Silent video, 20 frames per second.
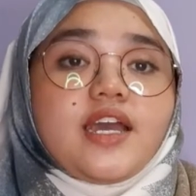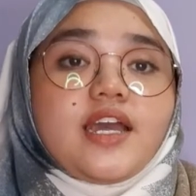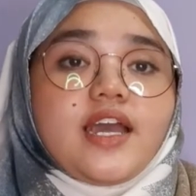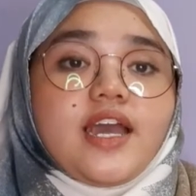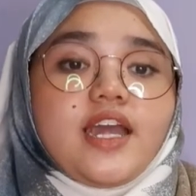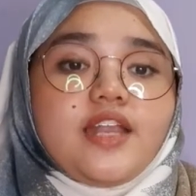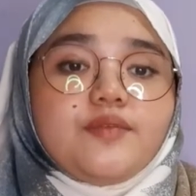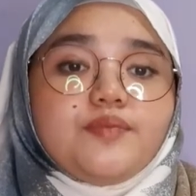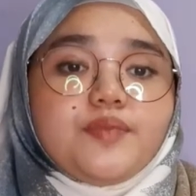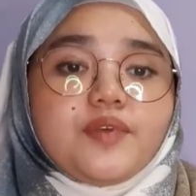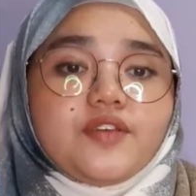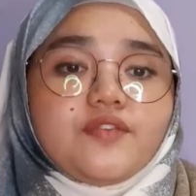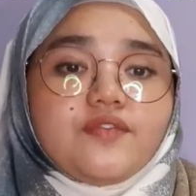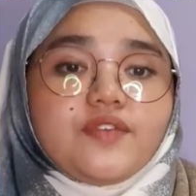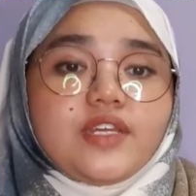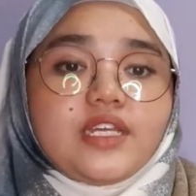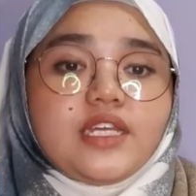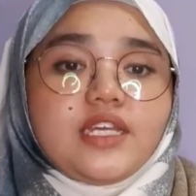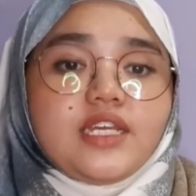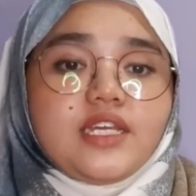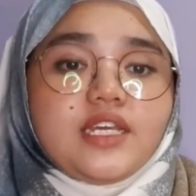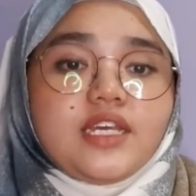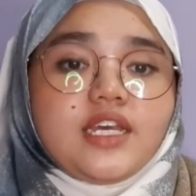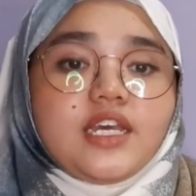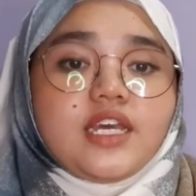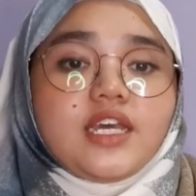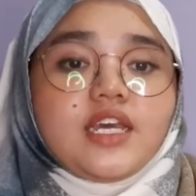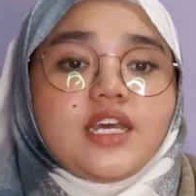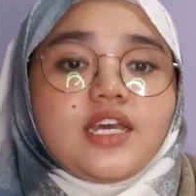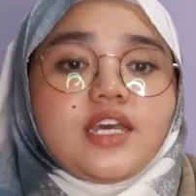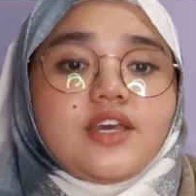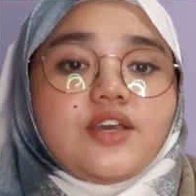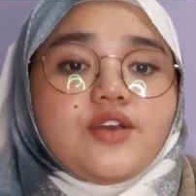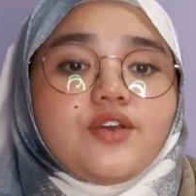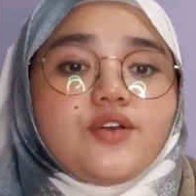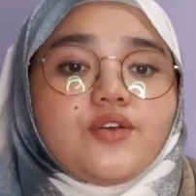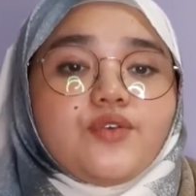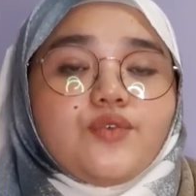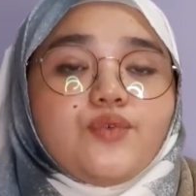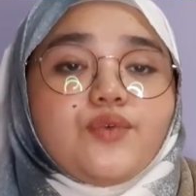NPB
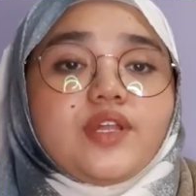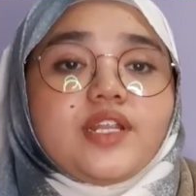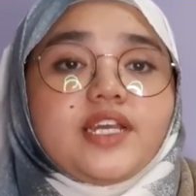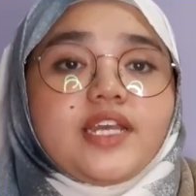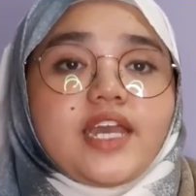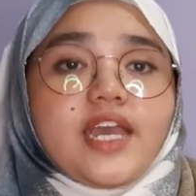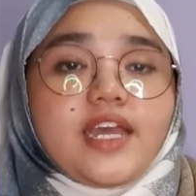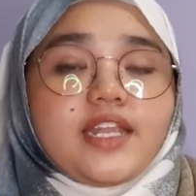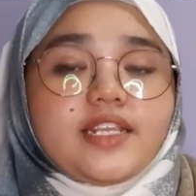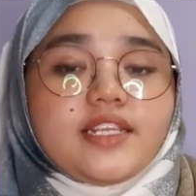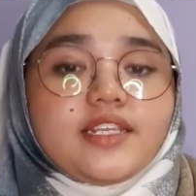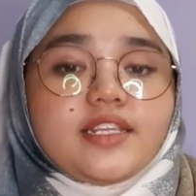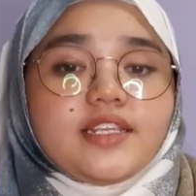will get